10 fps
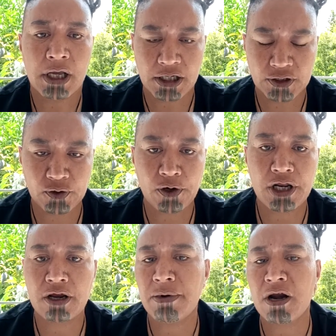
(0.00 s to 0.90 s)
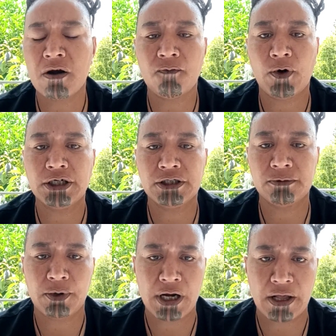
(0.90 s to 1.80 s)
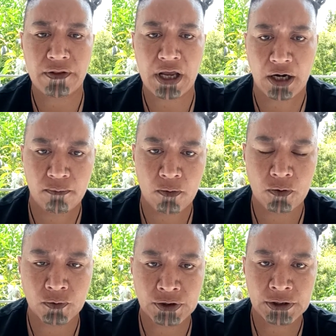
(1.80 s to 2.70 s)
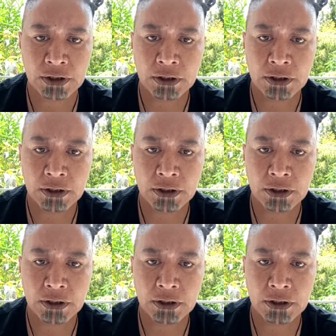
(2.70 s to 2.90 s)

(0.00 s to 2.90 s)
He has already been invited by other admirals